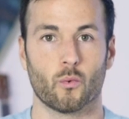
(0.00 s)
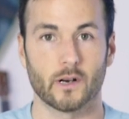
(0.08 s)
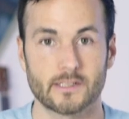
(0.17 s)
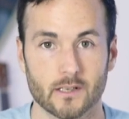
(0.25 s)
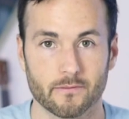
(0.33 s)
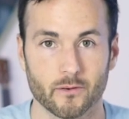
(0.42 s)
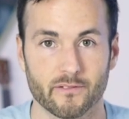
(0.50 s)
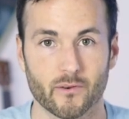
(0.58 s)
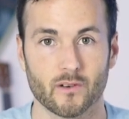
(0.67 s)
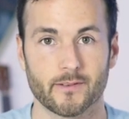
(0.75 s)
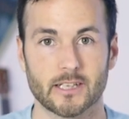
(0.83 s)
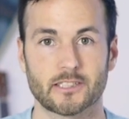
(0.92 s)
What's up,
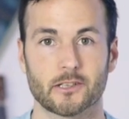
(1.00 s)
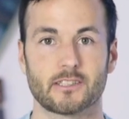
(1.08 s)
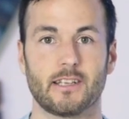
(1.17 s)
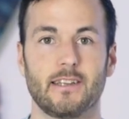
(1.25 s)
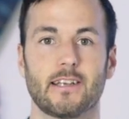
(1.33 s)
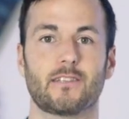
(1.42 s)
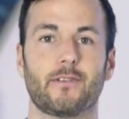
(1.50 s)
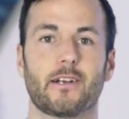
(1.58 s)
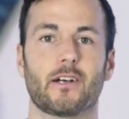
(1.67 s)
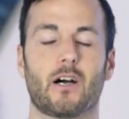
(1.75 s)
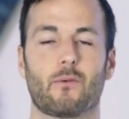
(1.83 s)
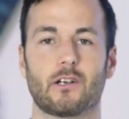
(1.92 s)
Fruitful Investors? In this
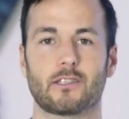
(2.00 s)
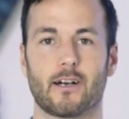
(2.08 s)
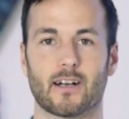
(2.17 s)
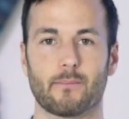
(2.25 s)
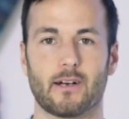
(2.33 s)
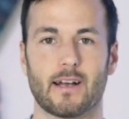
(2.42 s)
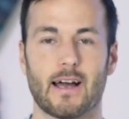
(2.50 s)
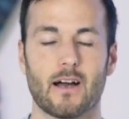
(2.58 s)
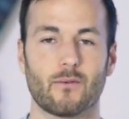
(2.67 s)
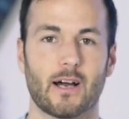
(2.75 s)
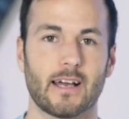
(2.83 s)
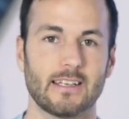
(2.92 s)
video, I want to talk about
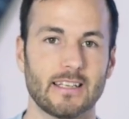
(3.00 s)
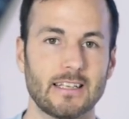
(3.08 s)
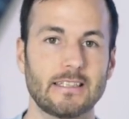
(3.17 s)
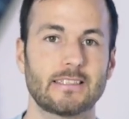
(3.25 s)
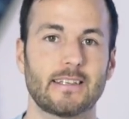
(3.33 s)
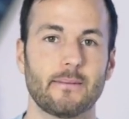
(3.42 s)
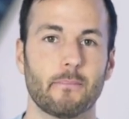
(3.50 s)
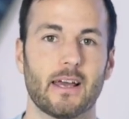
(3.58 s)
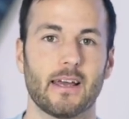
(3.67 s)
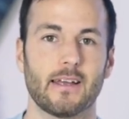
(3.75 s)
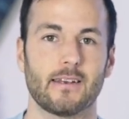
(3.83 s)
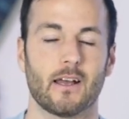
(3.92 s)
how I easily
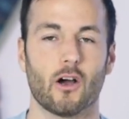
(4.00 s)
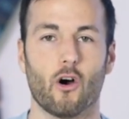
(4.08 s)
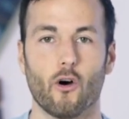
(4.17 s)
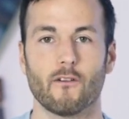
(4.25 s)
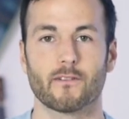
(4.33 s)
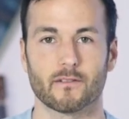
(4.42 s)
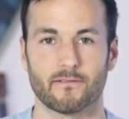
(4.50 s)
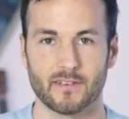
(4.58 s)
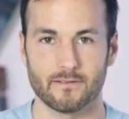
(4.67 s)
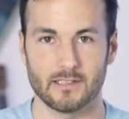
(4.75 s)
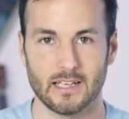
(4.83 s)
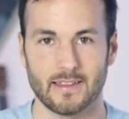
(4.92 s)
made over
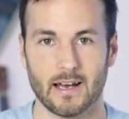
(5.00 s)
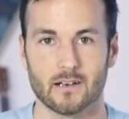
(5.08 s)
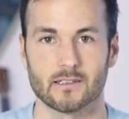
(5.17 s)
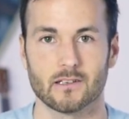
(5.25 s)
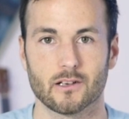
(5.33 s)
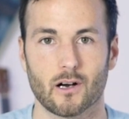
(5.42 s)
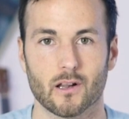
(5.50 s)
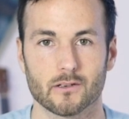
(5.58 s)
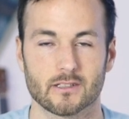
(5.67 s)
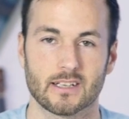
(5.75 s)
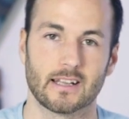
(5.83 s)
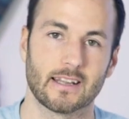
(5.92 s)

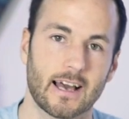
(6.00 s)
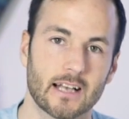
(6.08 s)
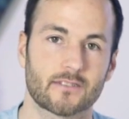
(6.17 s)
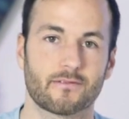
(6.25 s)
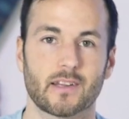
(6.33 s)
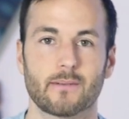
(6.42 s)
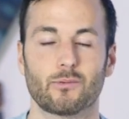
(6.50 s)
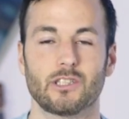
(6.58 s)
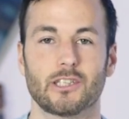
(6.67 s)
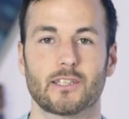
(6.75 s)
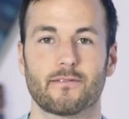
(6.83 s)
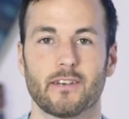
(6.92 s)
$50,000 on the last flip we
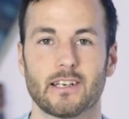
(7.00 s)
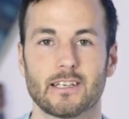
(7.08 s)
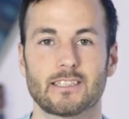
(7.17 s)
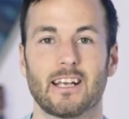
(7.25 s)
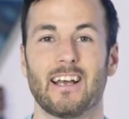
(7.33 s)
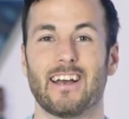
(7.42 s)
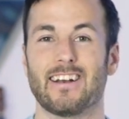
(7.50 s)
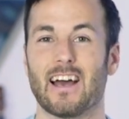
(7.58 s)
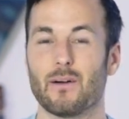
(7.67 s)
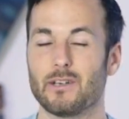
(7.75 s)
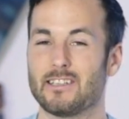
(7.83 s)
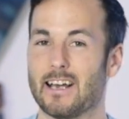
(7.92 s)
just finished and
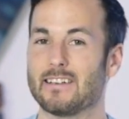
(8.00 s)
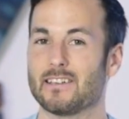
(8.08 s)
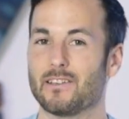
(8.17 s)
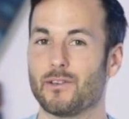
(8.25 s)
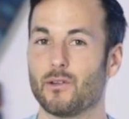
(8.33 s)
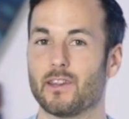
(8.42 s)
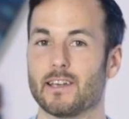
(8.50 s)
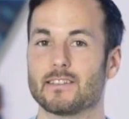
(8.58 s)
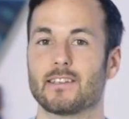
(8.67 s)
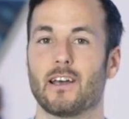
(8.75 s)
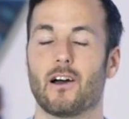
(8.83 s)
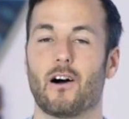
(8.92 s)
how we tend to do
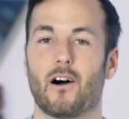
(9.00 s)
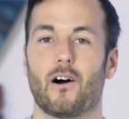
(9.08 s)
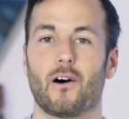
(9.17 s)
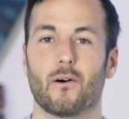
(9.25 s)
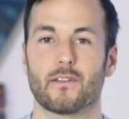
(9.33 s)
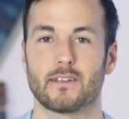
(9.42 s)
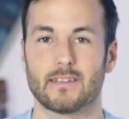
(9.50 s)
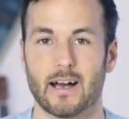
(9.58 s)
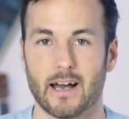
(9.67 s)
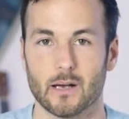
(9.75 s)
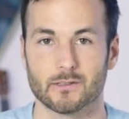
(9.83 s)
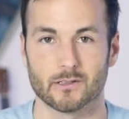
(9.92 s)
this all the
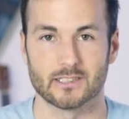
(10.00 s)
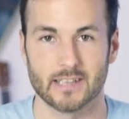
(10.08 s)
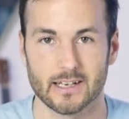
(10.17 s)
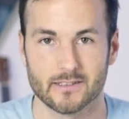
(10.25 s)
time, so stay